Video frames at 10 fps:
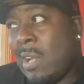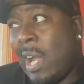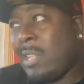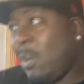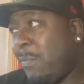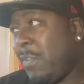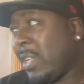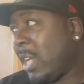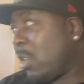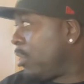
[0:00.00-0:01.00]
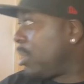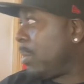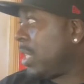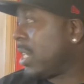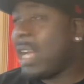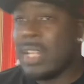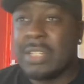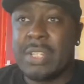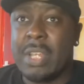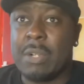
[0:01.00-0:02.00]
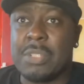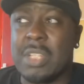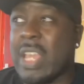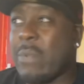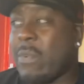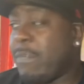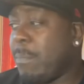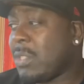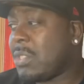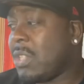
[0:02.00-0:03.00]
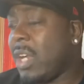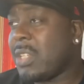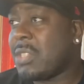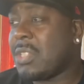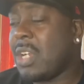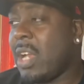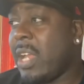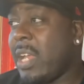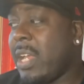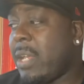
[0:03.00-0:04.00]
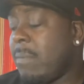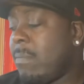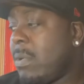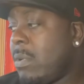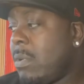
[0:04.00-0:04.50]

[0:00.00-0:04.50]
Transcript: I don't think they're going to show us any kind of DLC with Monster Hunter um,